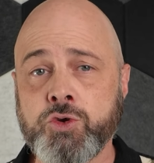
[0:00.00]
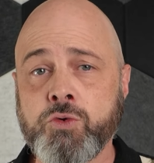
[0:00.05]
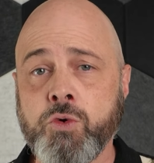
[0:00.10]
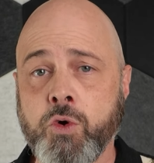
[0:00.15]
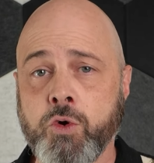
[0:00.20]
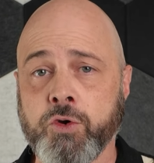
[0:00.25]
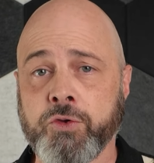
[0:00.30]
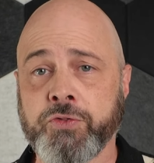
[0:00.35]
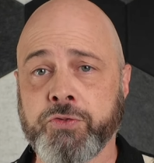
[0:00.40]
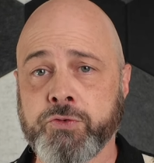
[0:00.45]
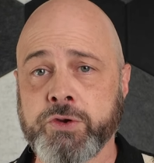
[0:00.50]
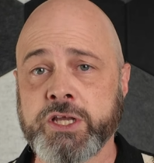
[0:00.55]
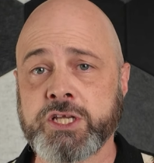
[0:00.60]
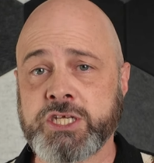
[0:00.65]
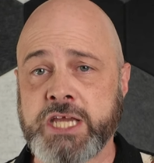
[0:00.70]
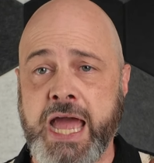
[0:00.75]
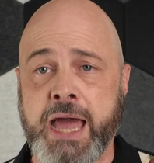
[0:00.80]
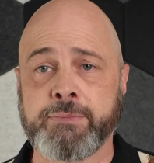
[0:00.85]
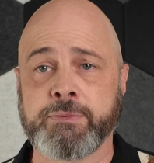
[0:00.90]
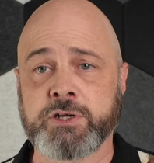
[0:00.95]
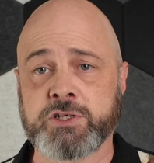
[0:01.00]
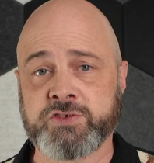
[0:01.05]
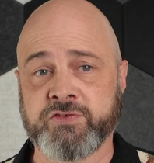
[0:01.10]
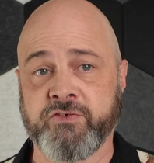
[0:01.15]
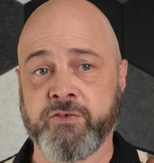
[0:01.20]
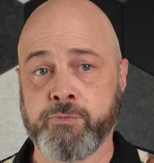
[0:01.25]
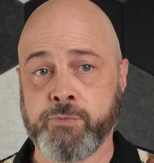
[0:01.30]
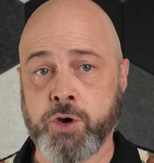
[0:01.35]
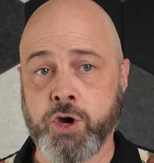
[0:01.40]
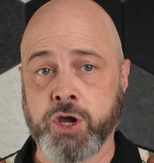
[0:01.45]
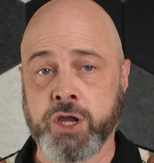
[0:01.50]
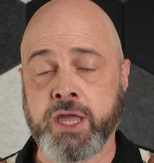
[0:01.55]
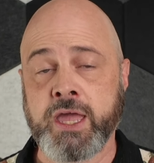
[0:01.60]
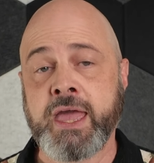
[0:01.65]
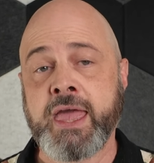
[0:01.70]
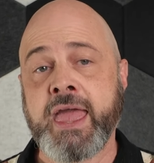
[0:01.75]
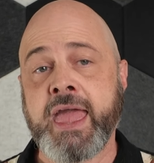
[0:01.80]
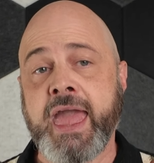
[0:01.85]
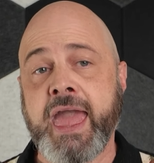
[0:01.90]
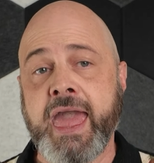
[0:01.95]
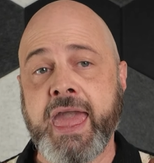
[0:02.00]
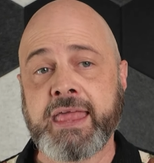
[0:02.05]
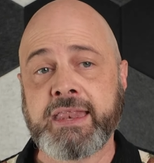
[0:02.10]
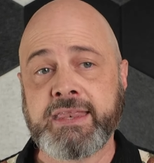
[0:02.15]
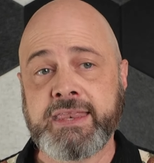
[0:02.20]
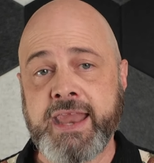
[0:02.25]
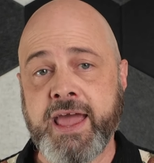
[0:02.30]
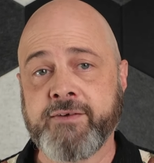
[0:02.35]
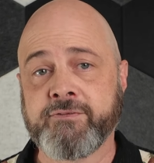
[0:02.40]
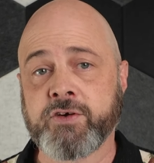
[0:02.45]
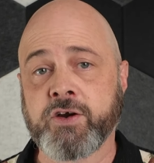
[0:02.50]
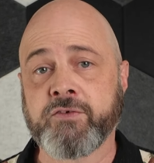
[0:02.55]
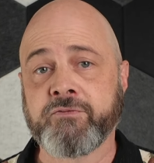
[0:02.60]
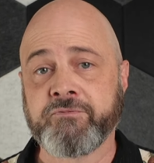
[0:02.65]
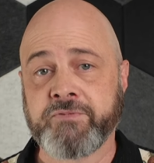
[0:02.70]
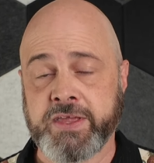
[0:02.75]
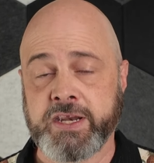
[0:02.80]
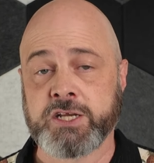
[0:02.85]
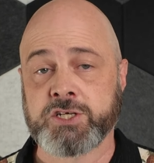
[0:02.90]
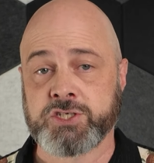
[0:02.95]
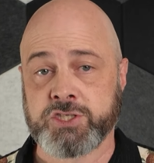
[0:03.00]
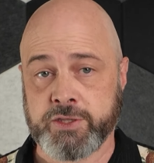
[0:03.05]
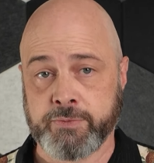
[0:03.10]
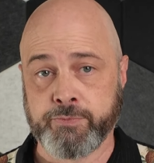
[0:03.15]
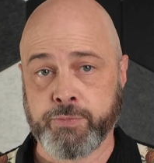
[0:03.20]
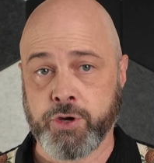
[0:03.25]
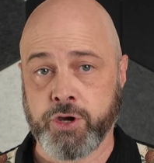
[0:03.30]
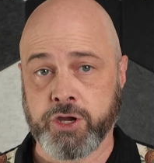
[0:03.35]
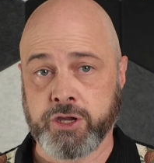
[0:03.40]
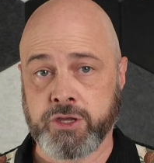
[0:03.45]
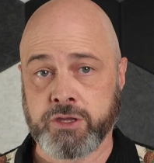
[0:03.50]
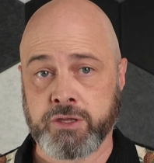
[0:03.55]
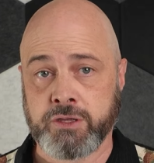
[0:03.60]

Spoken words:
or 3 chapters of a book and never finish the book.